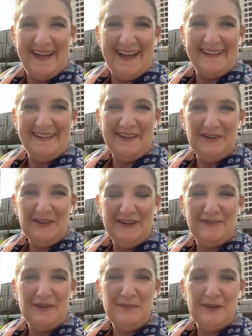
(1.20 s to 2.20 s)
Hello
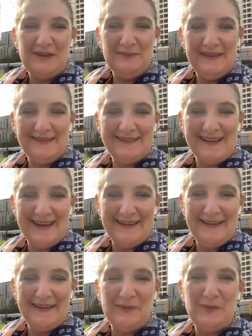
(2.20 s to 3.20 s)
everybody, Miss
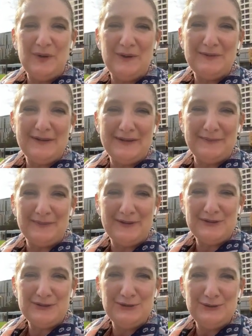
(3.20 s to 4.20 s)
Jane here. Welcome
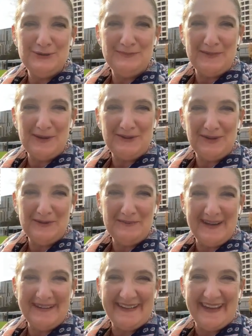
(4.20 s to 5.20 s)
to MOJO
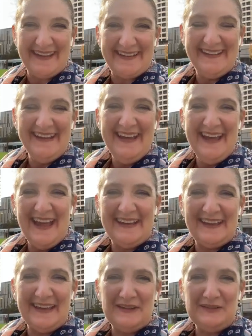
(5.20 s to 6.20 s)
Monday,
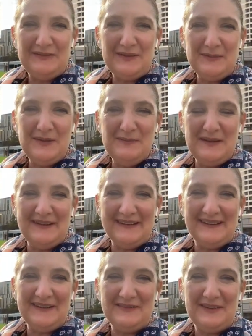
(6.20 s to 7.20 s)
again from the
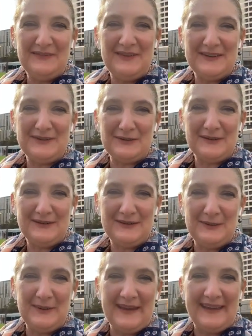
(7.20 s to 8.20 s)
middle of Victoria
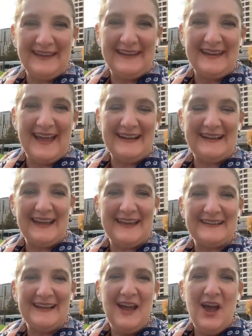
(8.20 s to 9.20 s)
Square in
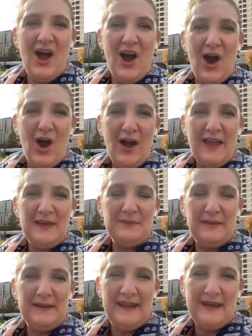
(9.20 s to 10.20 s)
Adelaide. I
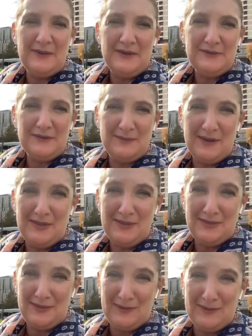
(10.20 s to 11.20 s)
am now entering my
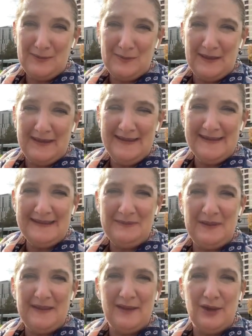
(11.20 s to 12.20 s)
third week as
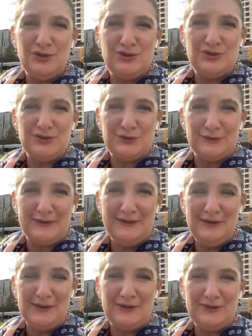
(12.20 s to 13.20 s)
being a
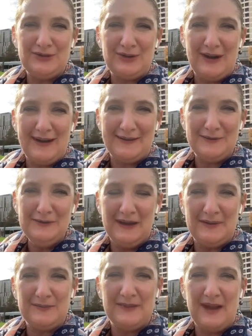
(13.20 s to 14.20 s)
juror on a trial.
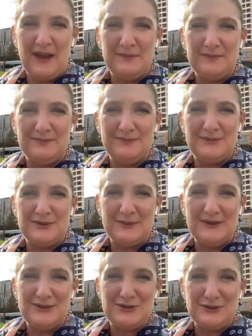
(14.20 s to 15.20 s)
I'm
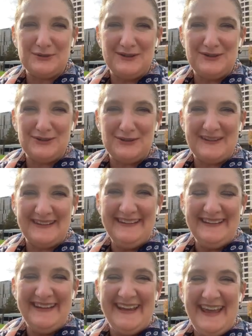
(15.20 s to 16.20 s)
doing jury duty,